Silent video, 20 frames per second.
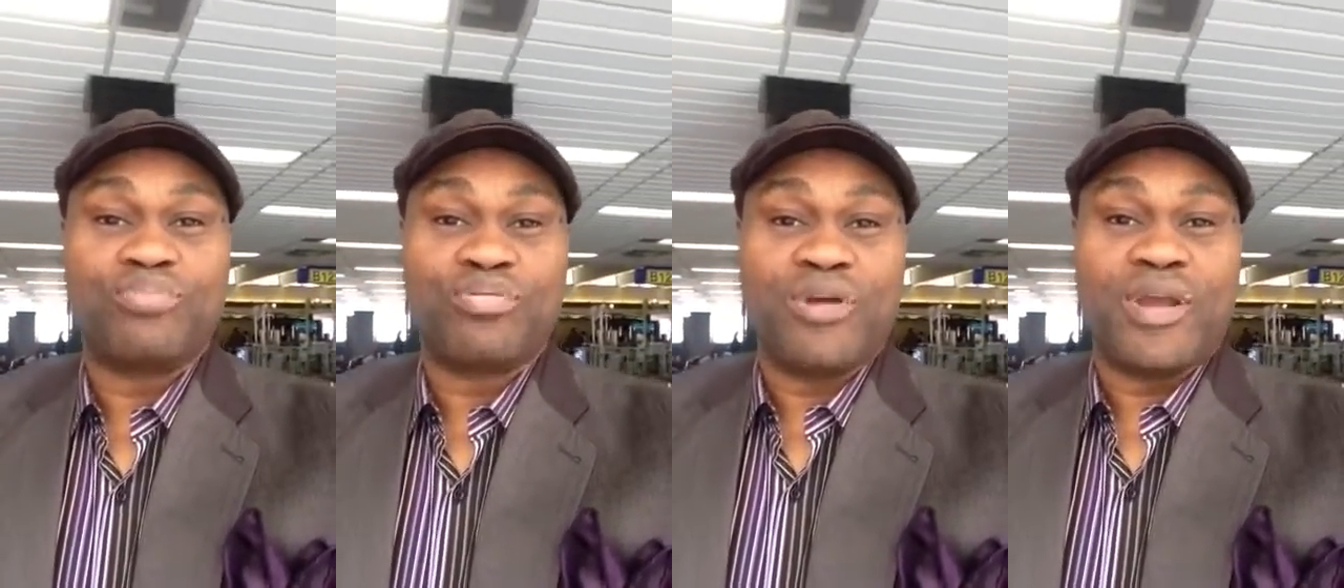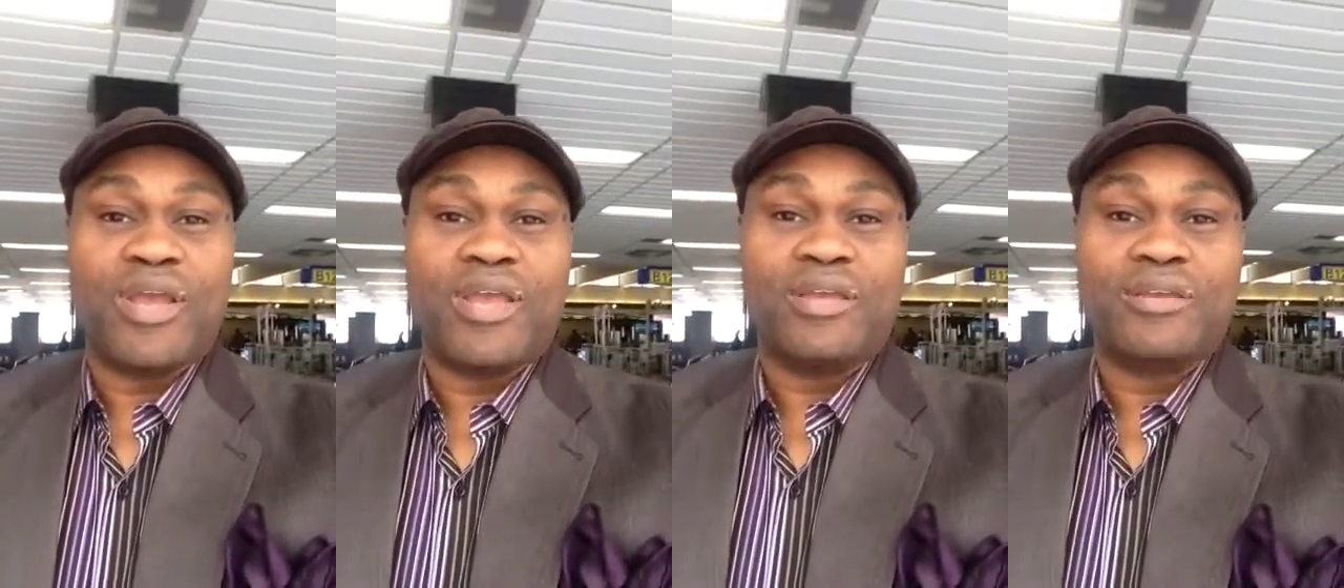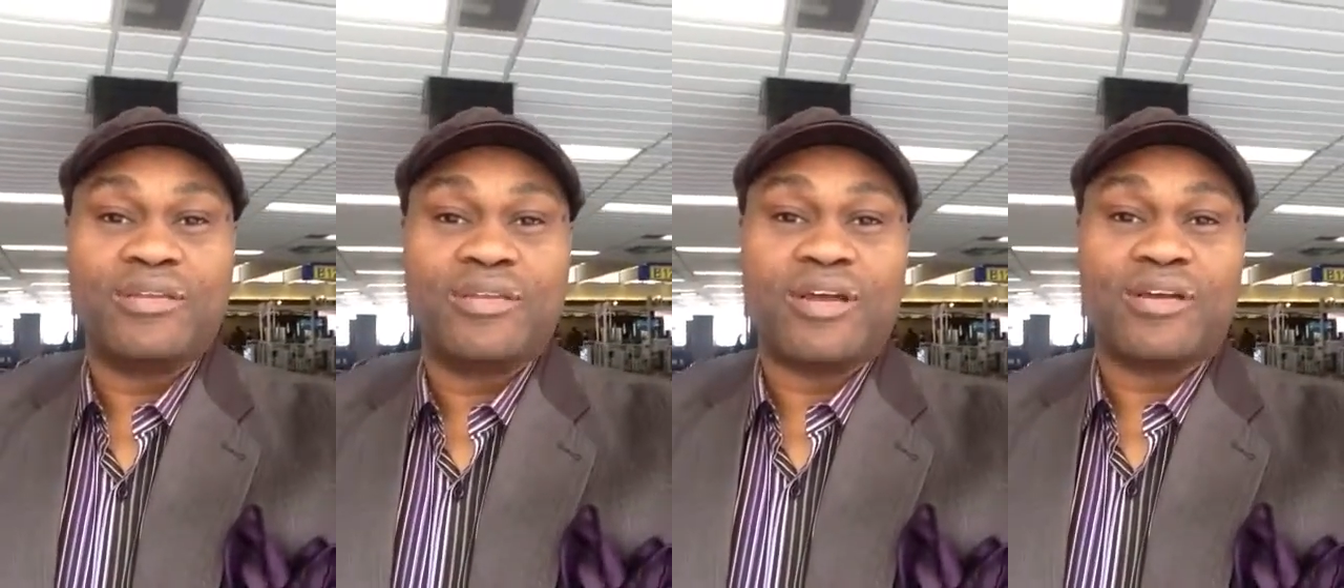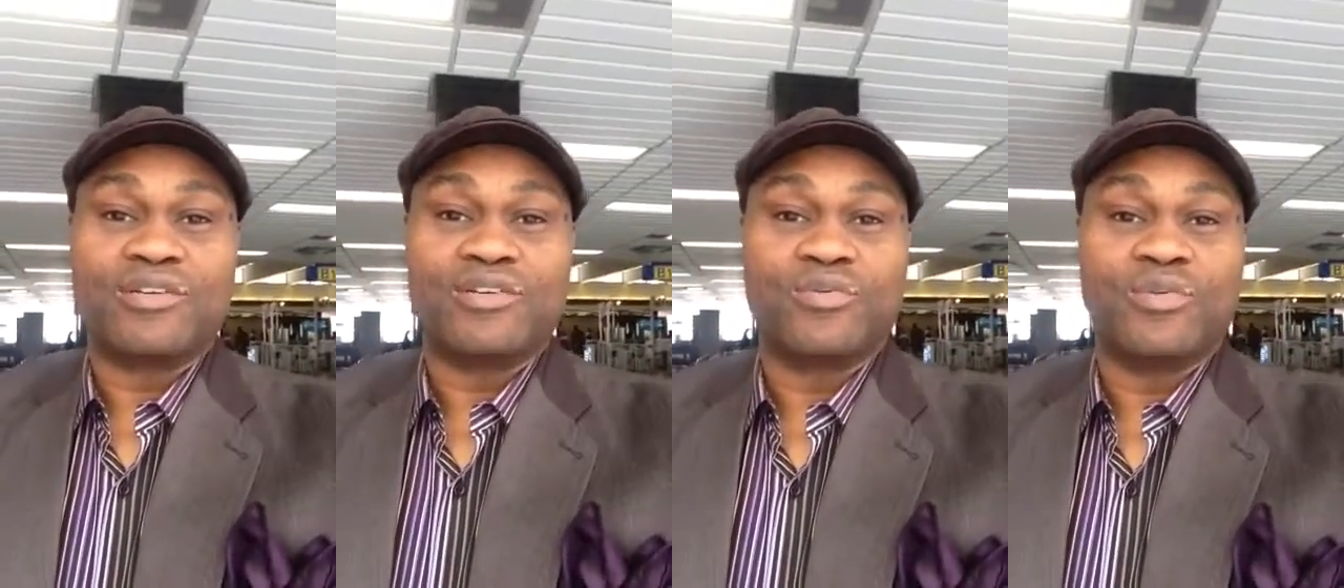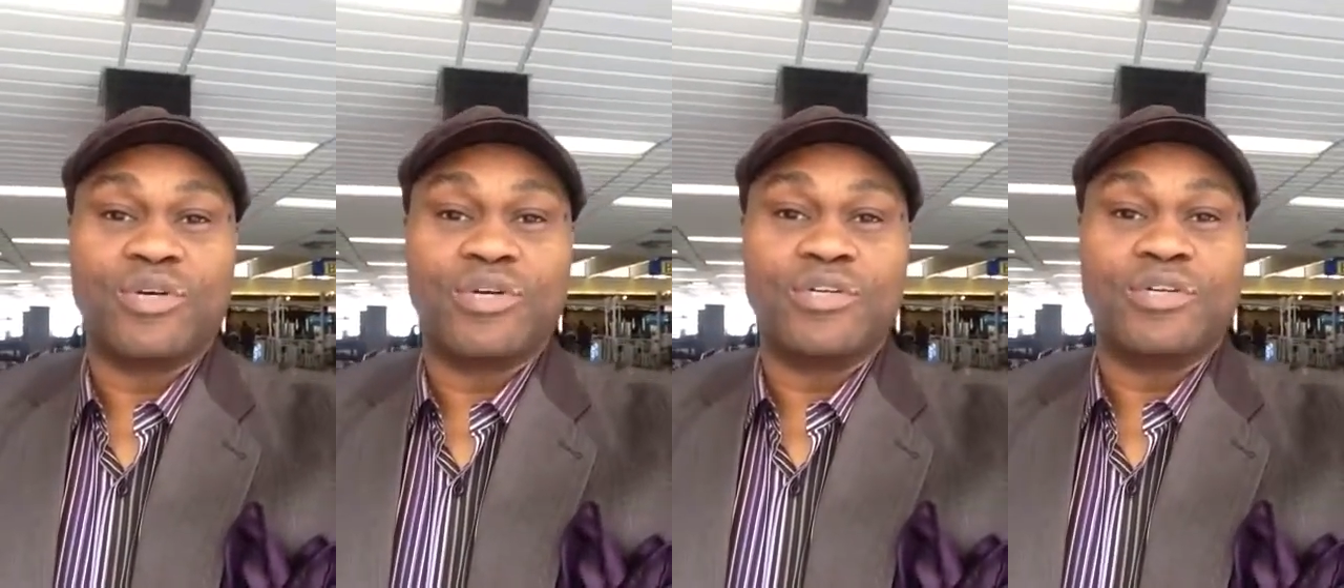pray,
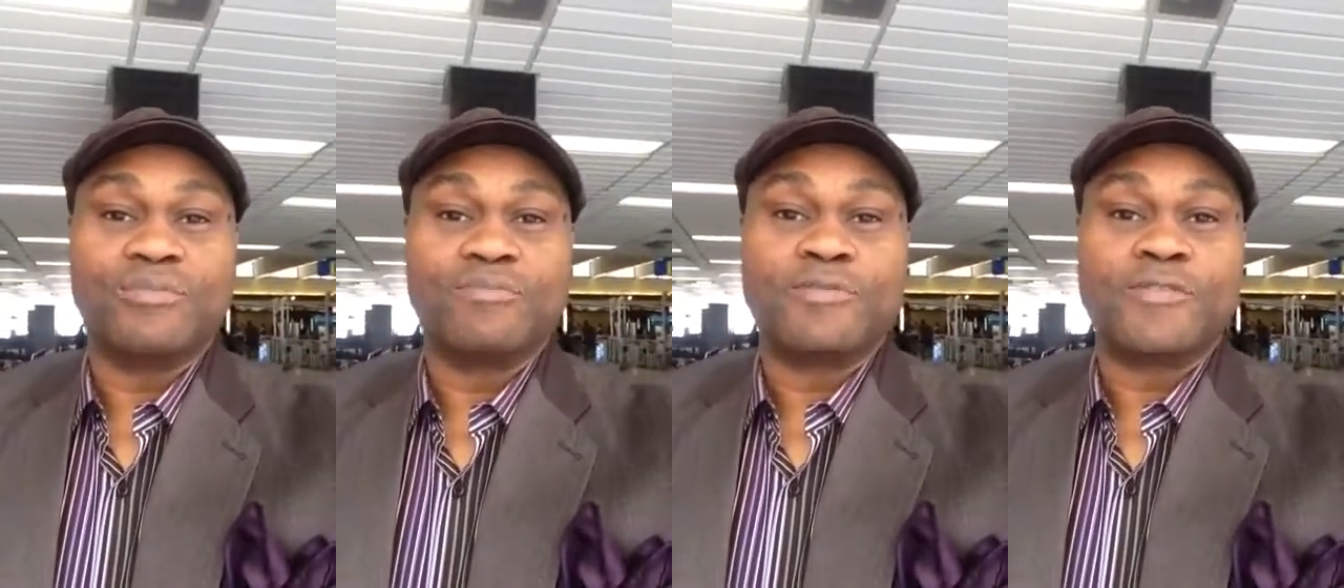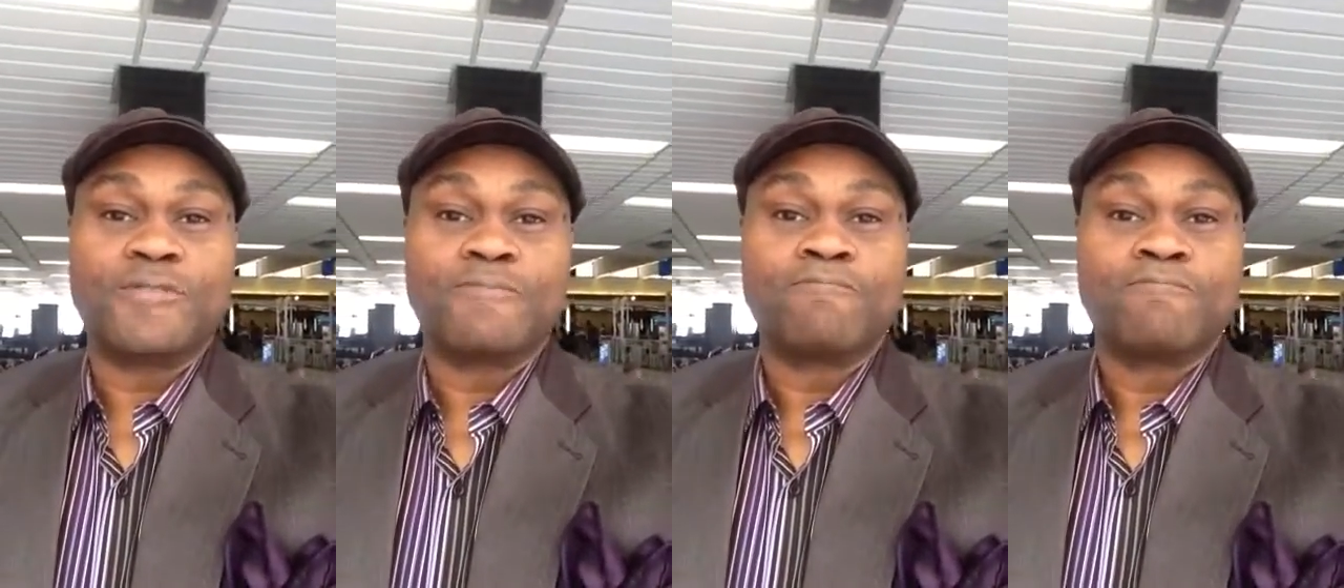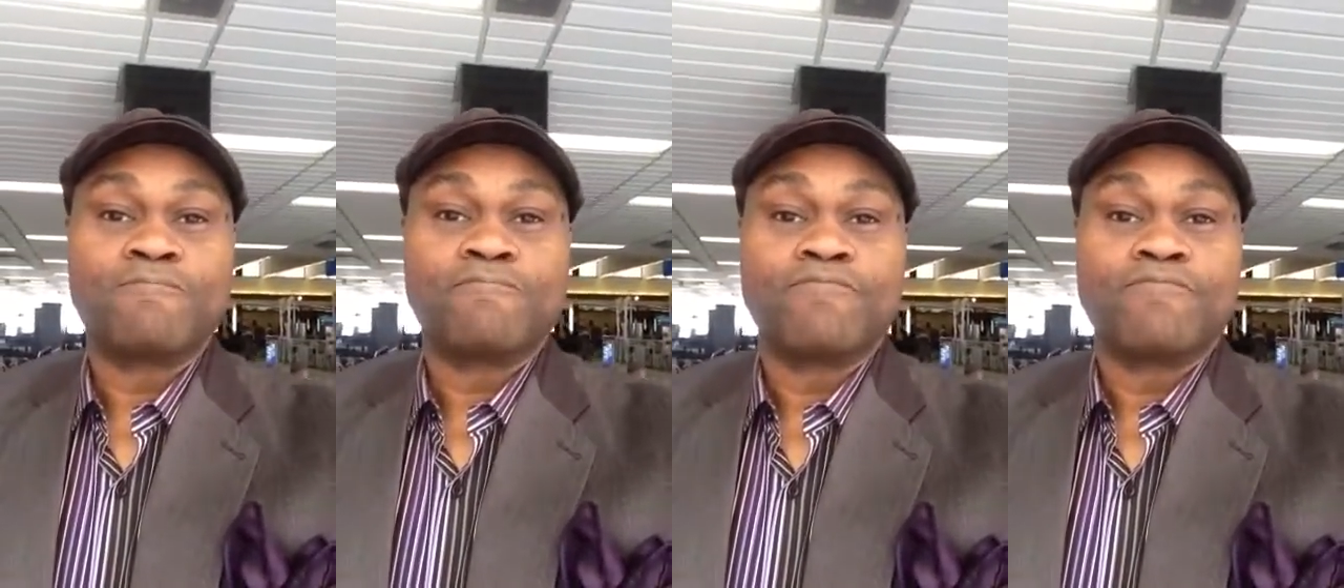Dr. Williams?